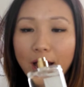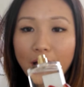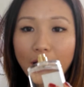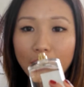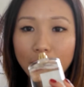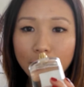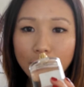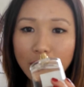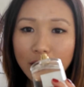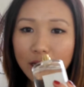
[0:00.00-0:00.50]

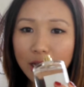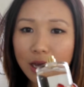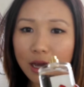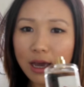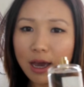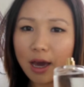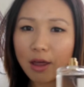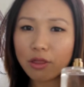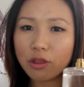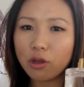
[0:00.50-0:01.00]
and it
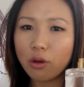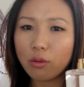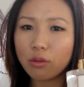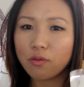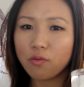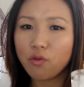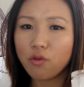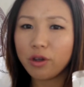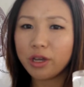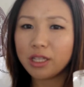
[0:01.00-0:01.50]
has notes
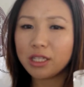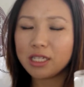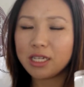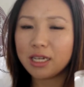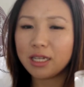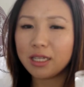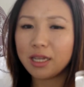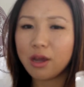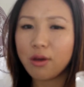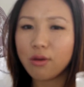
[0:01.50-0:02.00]
of green tea
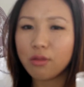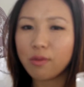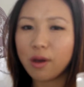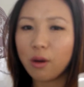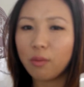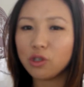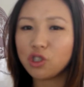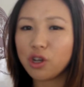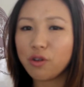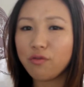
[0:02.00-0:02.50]
in there as
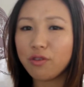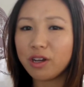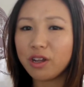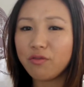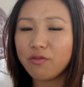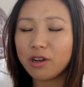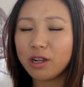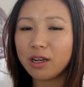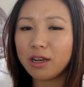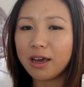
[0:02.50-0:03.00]
well, which I
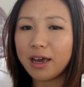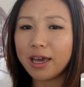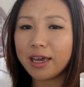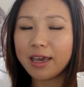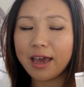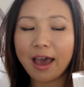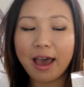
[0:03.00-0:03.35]
really like.